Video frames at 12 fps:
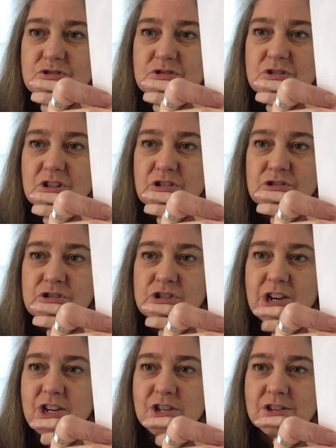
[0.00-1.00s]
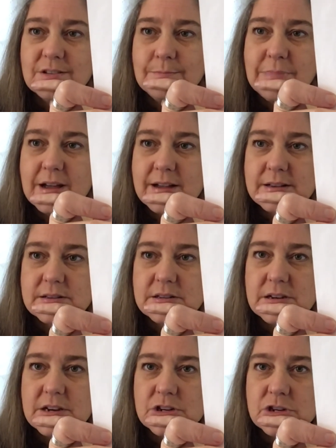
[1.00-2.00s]
color changes and
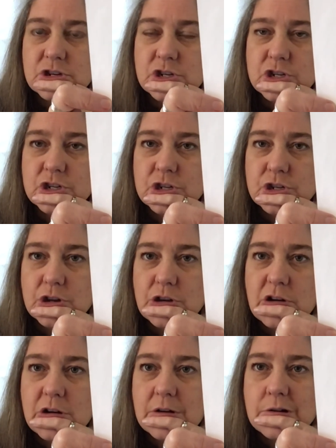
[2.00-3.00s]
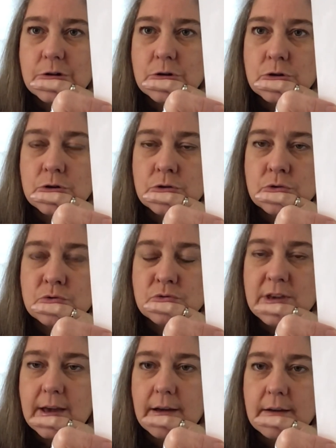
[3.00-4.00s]
backstitch. So yeah.